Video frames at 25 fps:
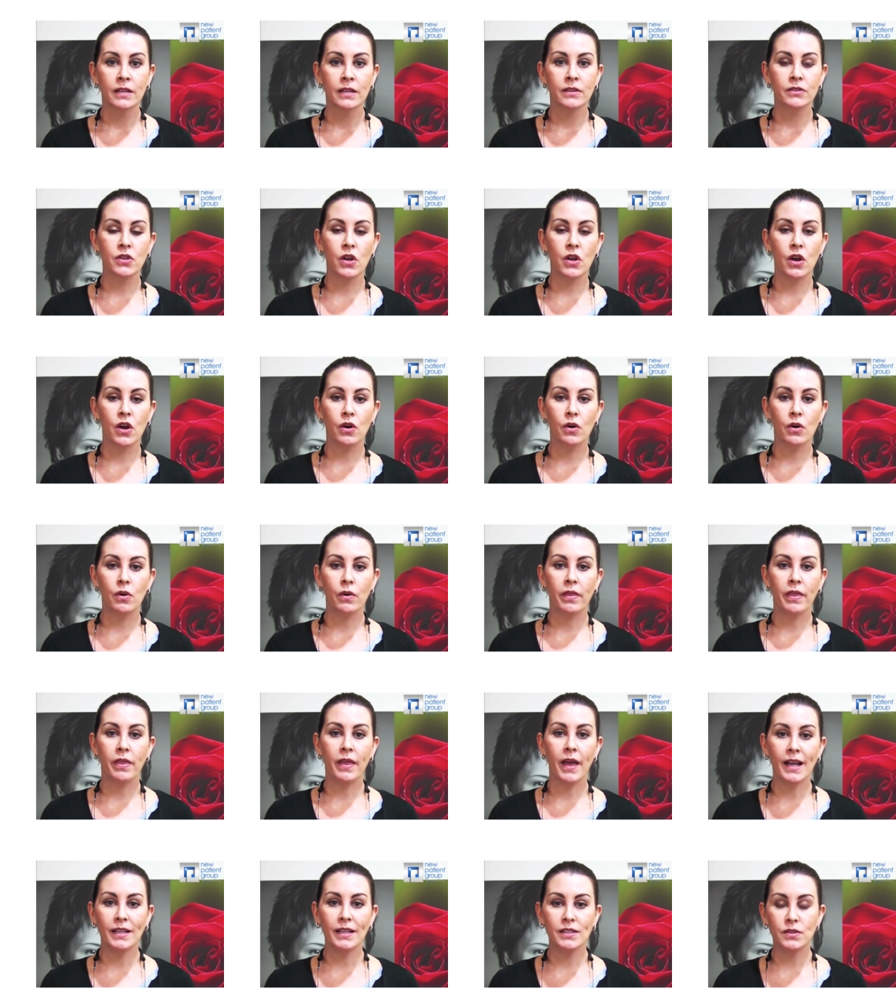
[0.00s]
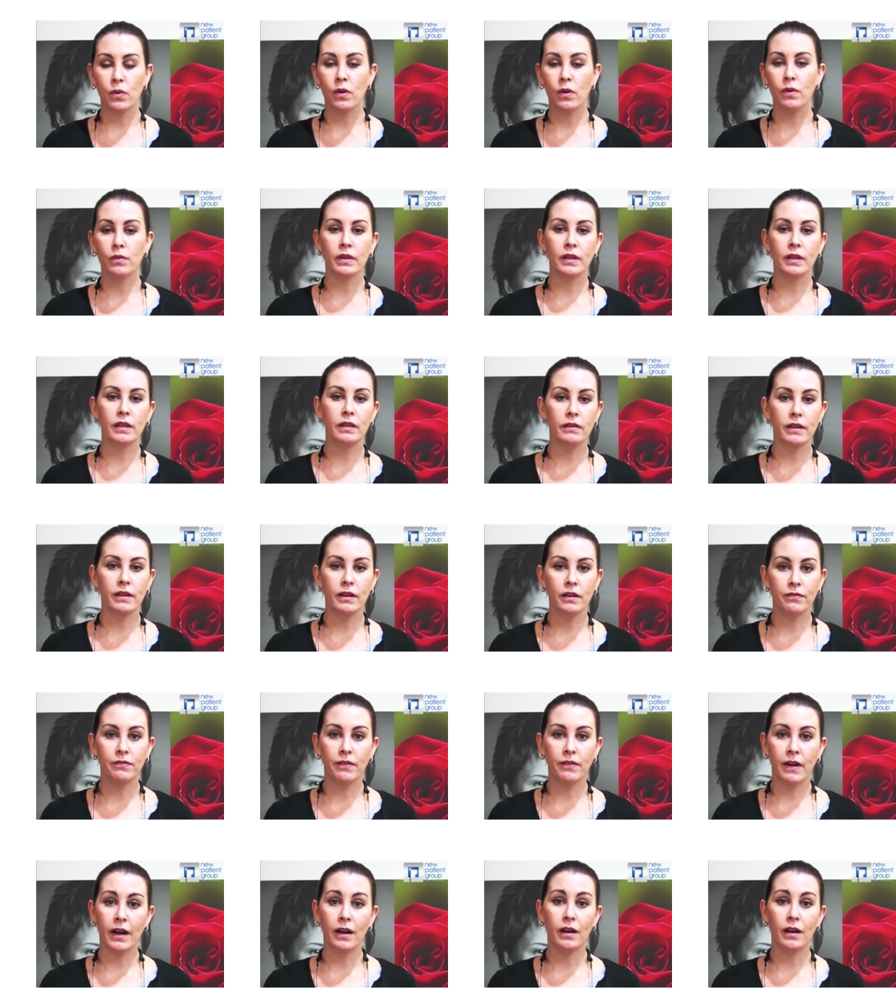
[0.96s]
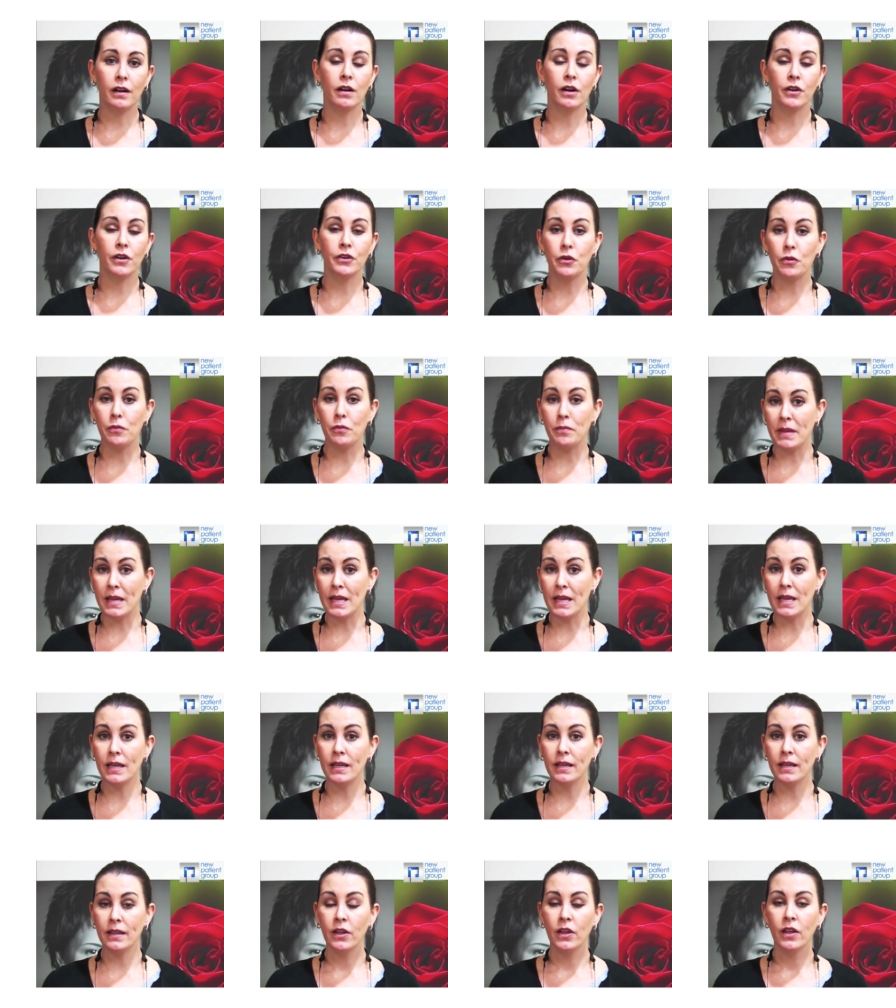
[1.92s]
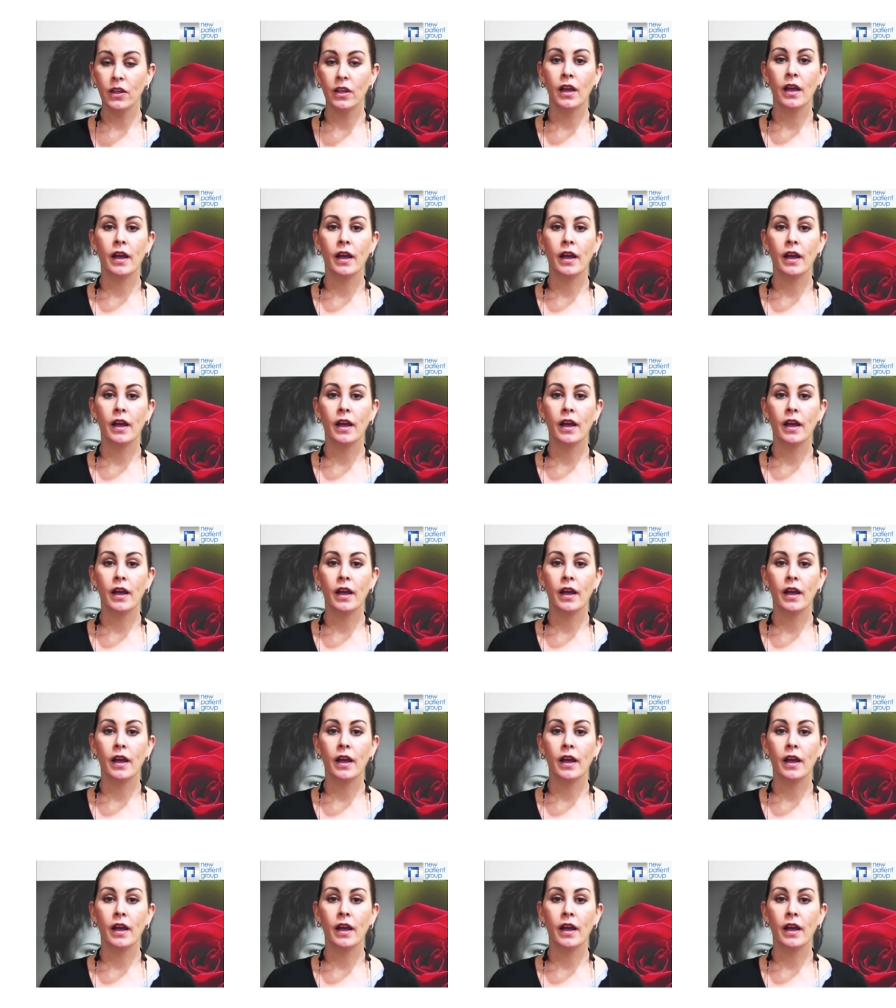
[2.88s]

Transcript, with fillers: So that's what really lit a fire under me,